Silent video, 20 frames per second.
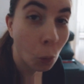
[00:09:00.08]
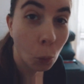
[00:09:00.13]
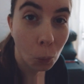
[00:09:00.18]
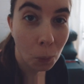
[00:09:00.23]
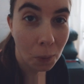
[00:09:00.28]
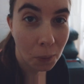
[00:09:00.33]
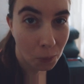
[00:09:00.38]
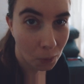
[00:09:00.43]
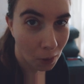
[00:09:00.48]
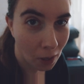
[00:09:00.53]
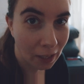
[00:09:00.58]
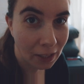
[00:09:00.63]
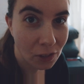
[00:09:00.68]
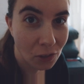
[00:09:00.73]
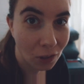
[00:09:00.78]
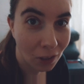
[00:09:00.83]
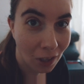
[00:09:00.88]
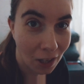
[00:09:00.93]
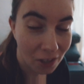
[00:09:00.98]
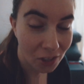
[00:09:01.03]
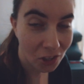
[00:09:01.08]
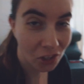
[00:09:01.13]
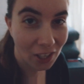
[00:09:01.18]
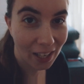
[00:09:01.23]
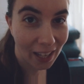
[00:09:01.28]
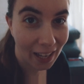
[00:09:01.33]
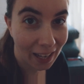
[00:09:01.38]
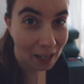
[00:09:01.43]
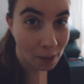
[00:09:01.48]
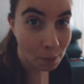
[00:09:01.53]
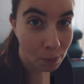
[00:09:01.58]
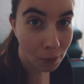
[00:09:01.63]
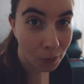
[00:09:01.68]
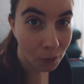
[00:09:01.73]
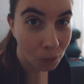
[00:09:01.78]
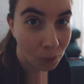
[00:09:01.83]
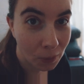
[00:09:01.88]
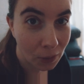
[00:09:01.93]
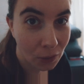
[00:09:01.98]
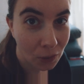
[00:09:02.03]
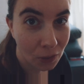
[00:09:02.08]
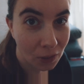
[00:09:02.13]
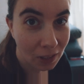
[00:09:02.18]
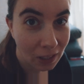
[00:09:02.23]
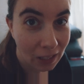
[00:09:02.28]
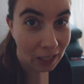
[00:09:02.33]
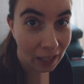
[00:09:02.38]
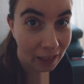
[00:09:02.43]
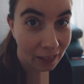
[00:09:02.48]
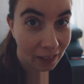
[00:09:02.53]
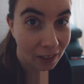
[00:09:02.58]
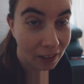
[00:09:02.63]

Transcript: We wanted to launch at 8, but we couldn't get